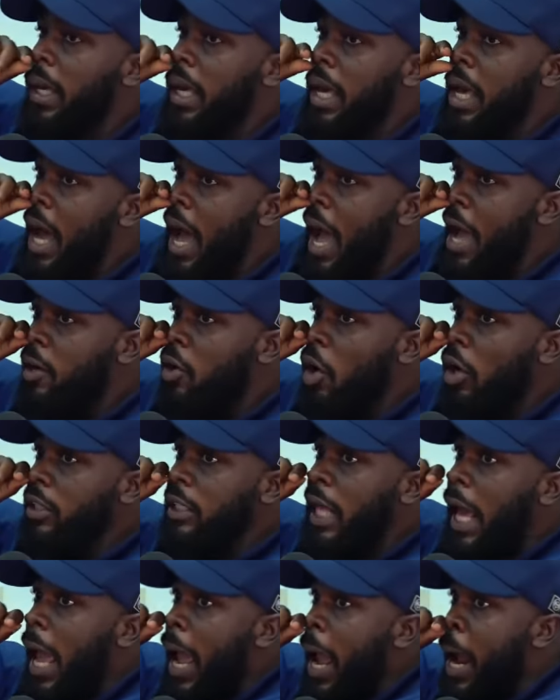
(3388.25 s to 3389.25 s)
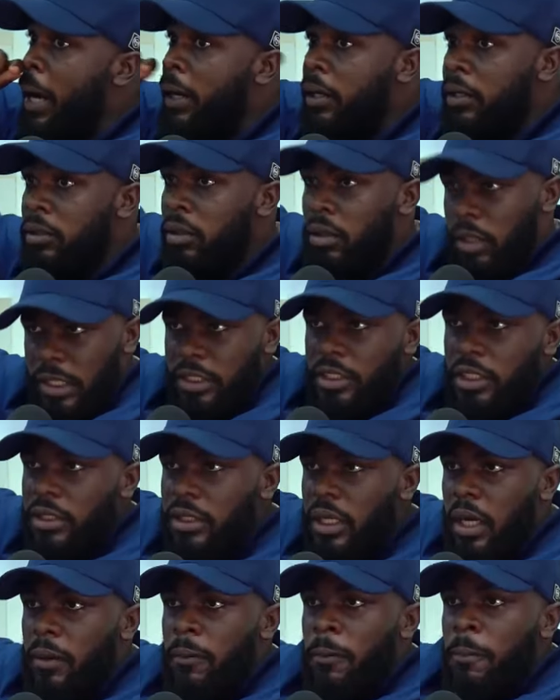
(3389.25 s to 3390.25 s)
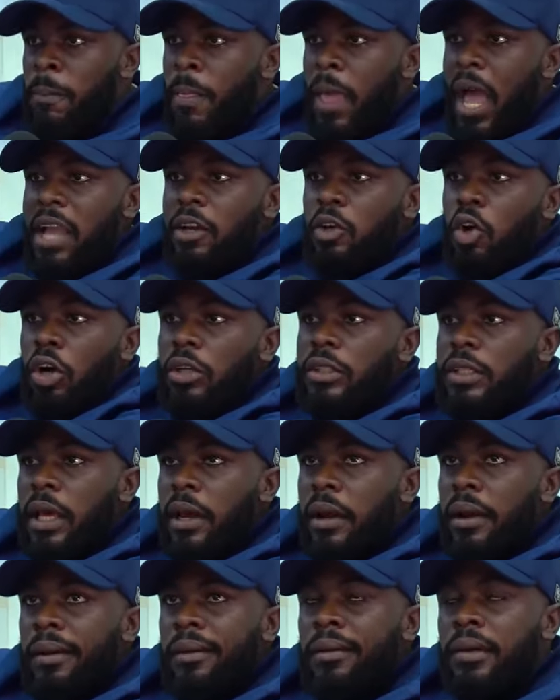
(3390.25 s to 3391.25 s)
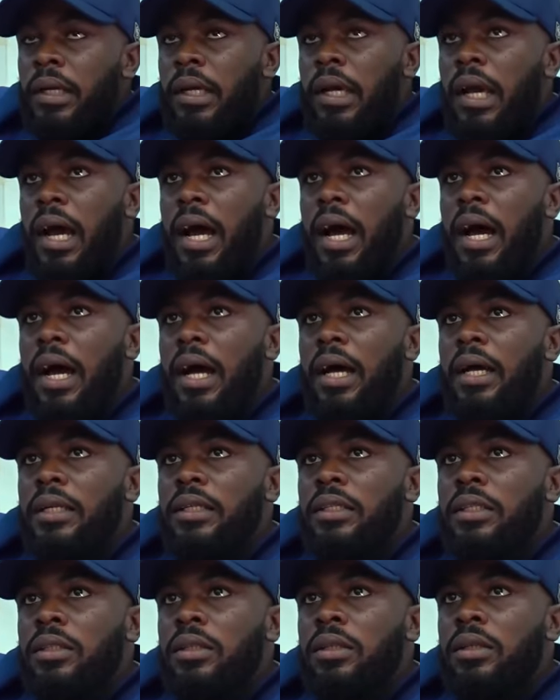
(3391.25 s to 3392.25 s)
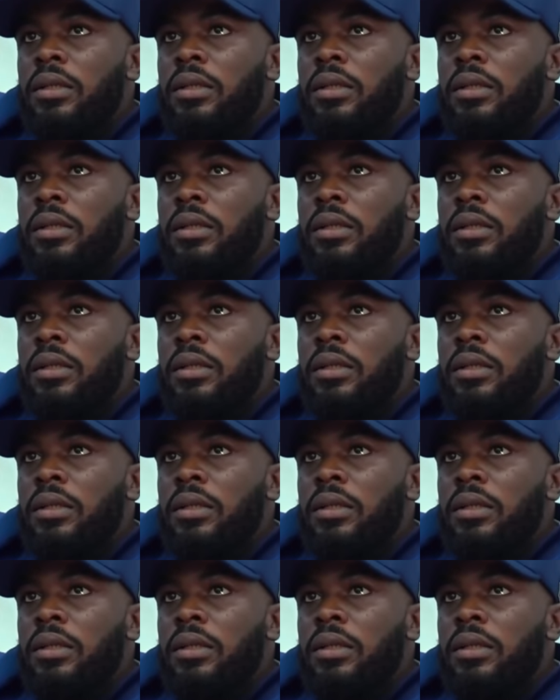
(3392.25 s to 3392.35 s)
Oh. I got there. Legit, huh? I got there and